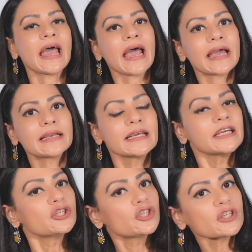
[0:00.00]
and
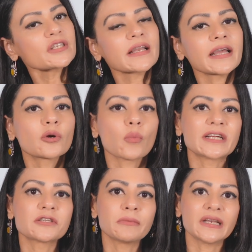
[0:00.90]
just like
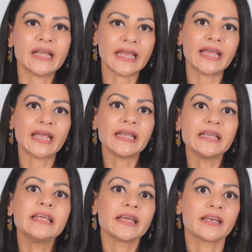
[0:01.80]
vitamin A,
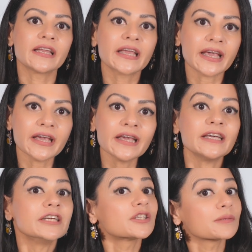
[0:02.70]
E and K,
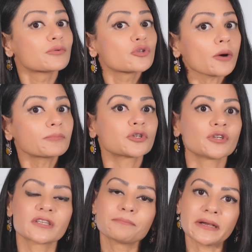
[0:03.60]
its absorption
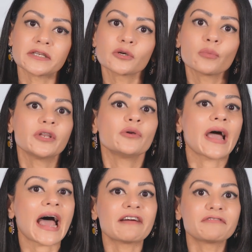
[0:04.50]
is better when you
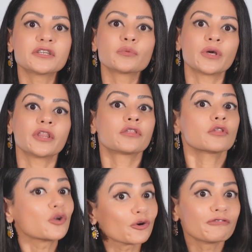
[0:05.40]
have it
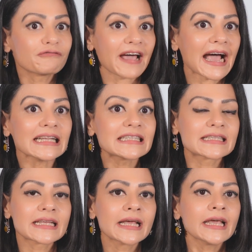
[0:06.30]
with good
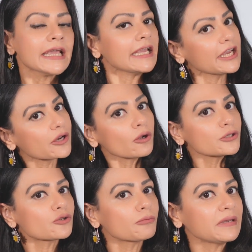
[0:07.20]
fats. It
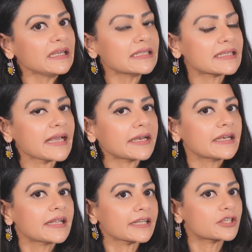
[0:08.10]
also means that
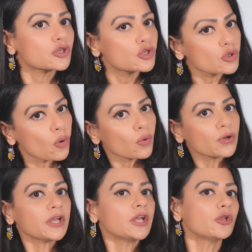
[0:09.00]
it gets
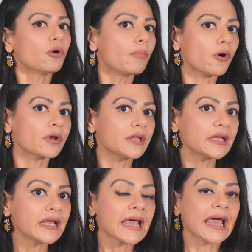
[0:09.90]
stored in your
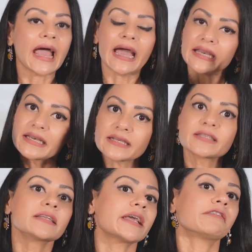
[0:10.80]
body and it
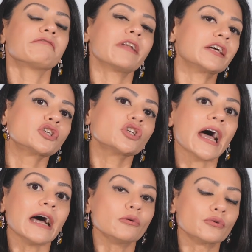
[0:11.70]
doesn't get flushed
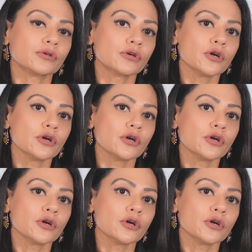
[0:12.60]
out.